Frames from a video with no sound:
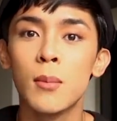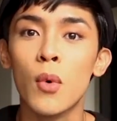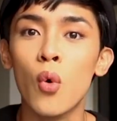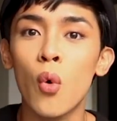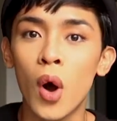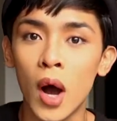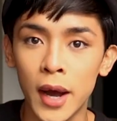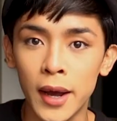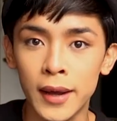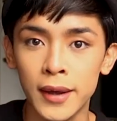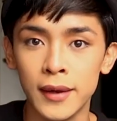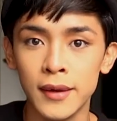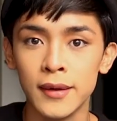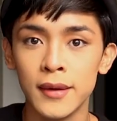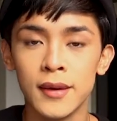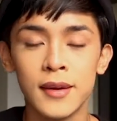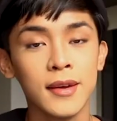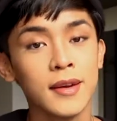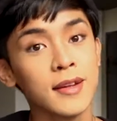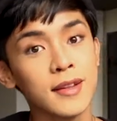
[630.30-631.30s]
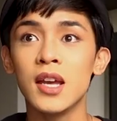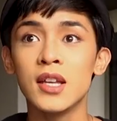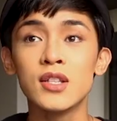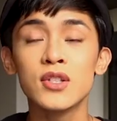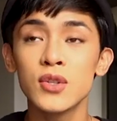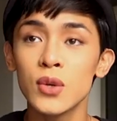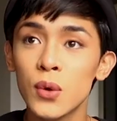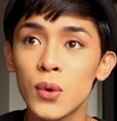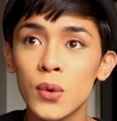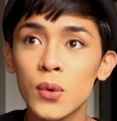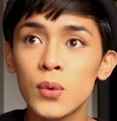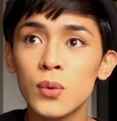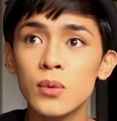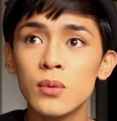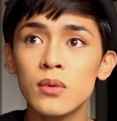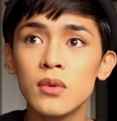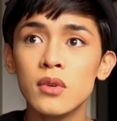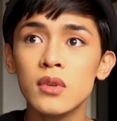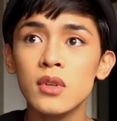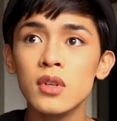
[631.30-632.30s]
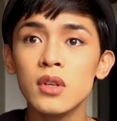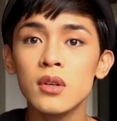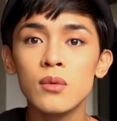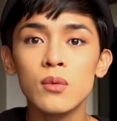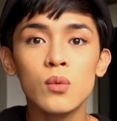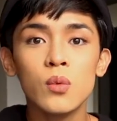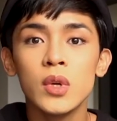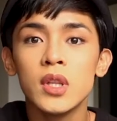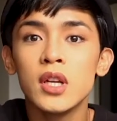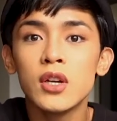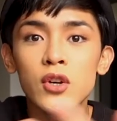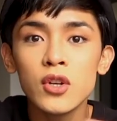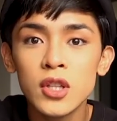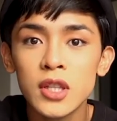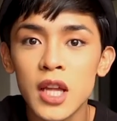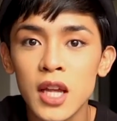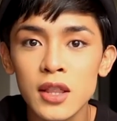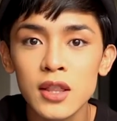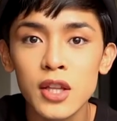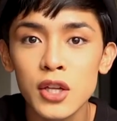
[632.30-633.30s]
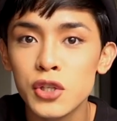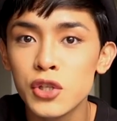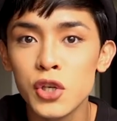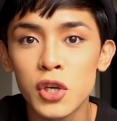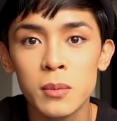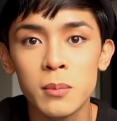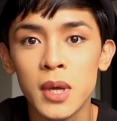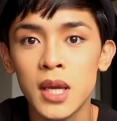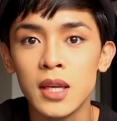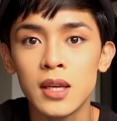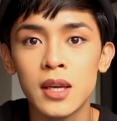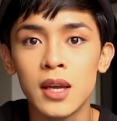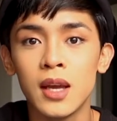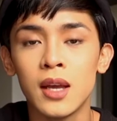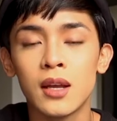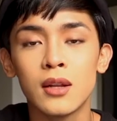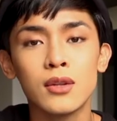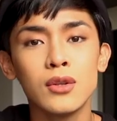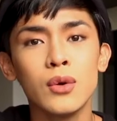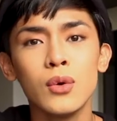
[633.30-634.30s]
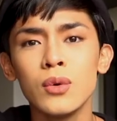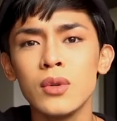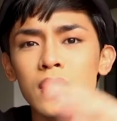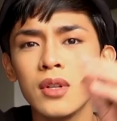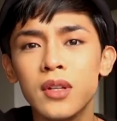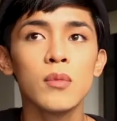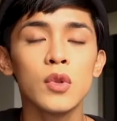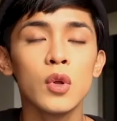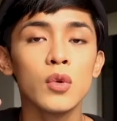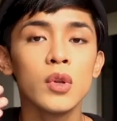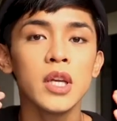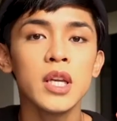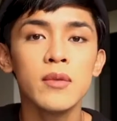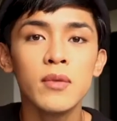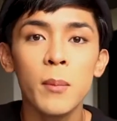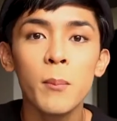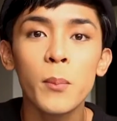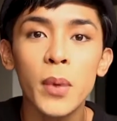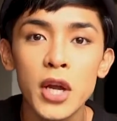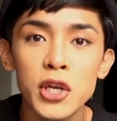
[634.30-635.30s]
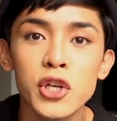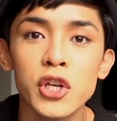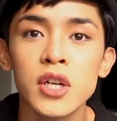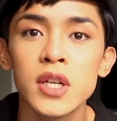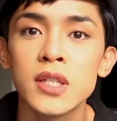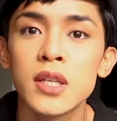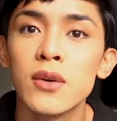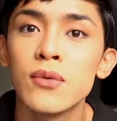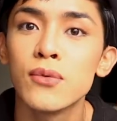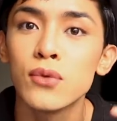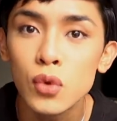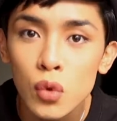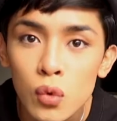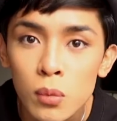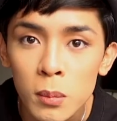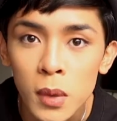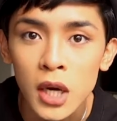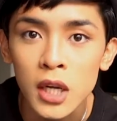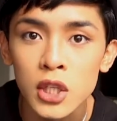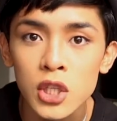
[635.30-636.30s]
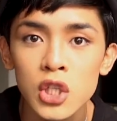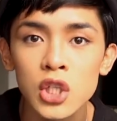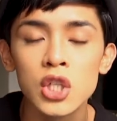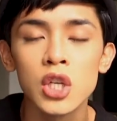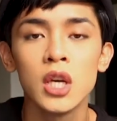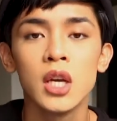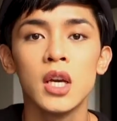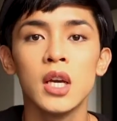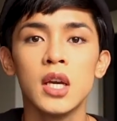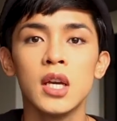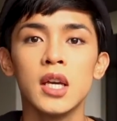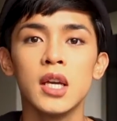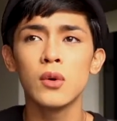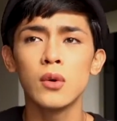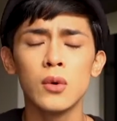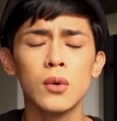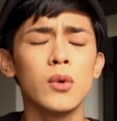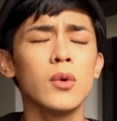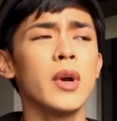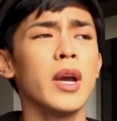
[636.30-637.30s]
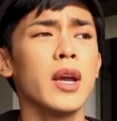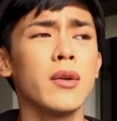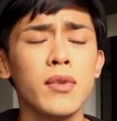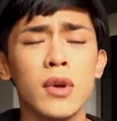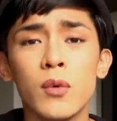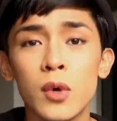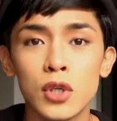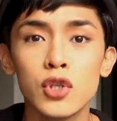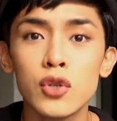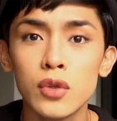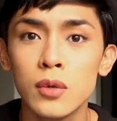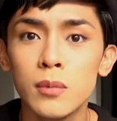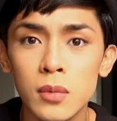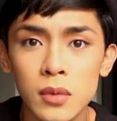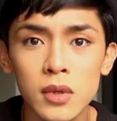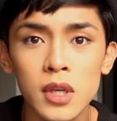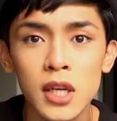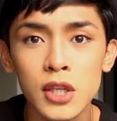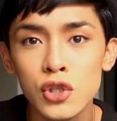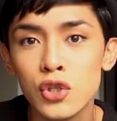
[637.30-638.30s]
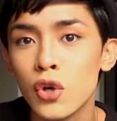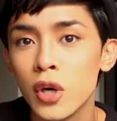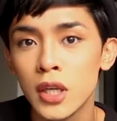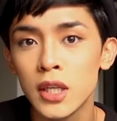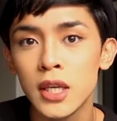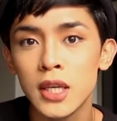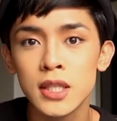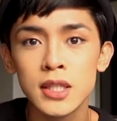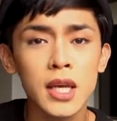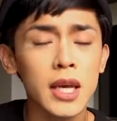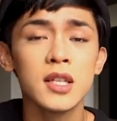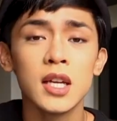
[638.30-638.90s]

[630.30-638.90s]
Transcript: buhay. And so, with the content that you're making, don't even pressure yourself too much. Oh, everyone should enjoy this.